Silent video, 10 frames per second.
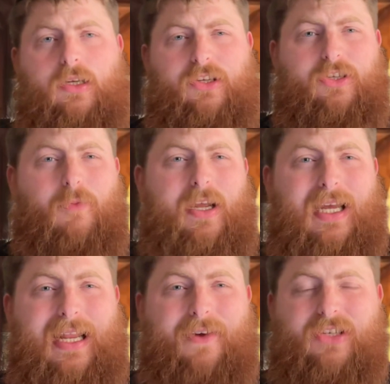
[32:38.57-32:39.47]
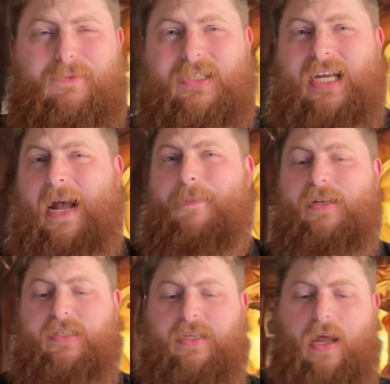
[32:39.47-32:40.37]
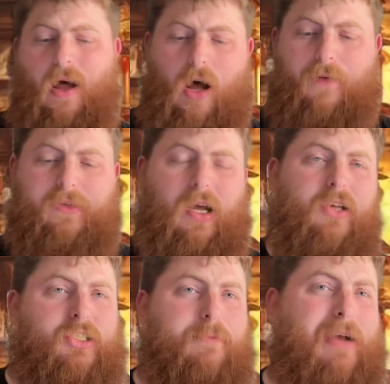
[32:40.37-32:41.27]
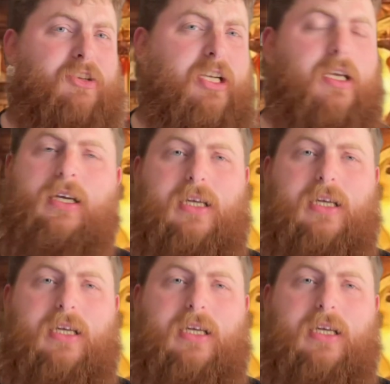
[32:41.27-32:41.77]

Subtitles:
Smite allows them to tap into their half-caster magic